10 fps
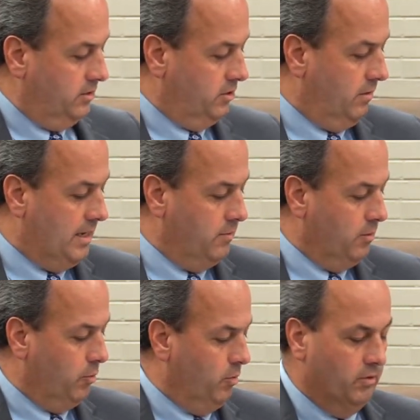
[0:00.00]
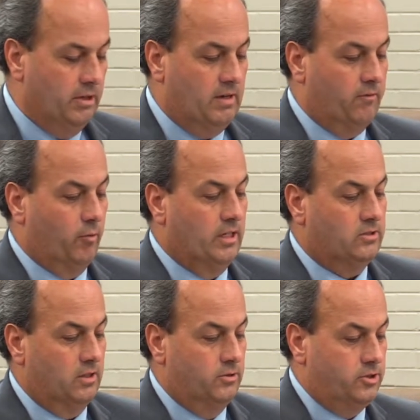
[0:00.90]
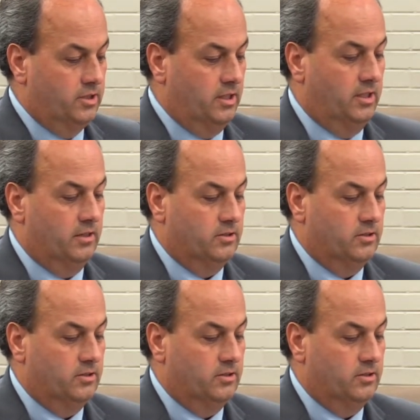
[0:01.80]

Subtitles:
So item number one, we do have a resolution here.